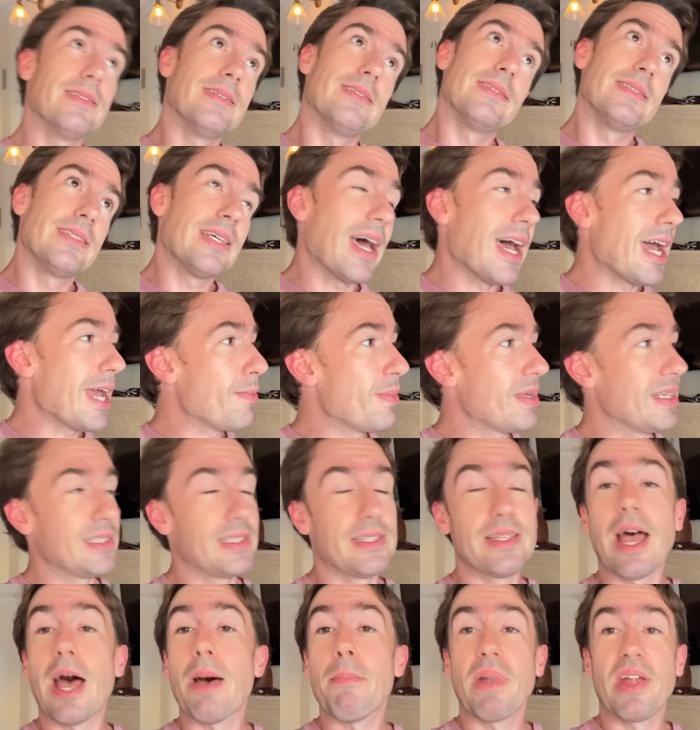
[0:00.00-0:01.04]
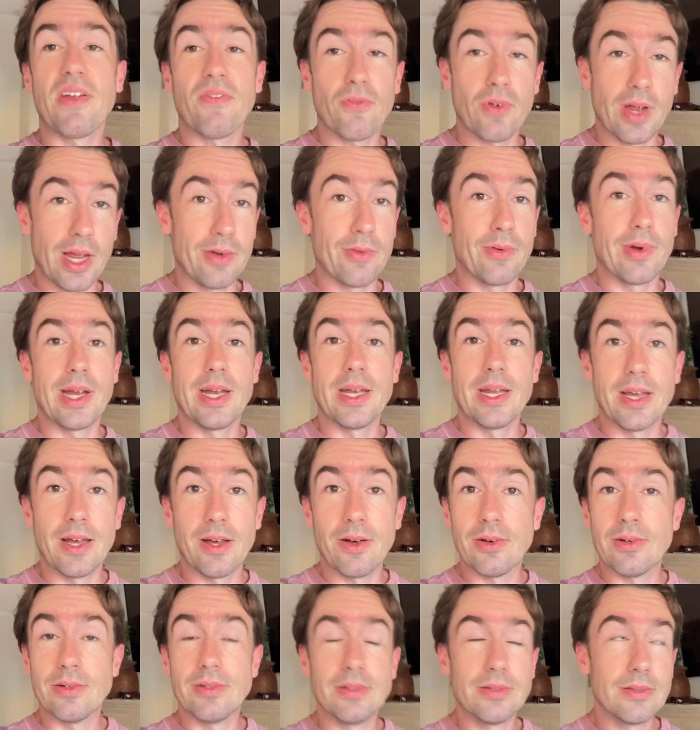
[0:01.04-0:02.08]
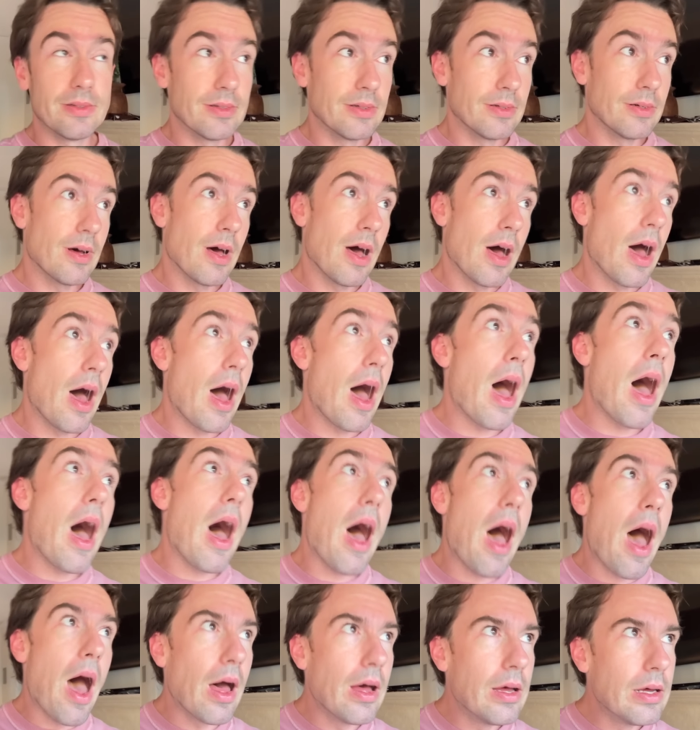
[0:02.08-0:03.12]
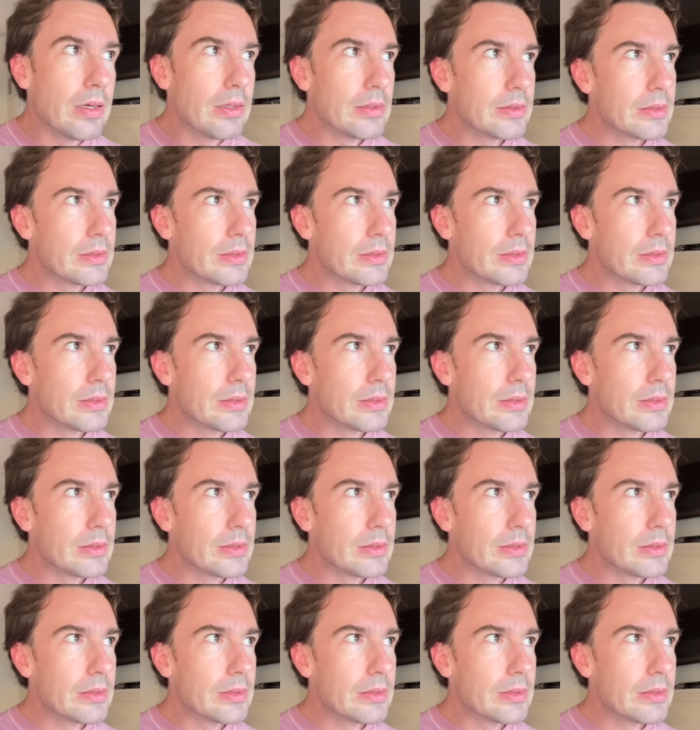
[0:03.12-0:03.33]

Time is not my friend right now. Ah.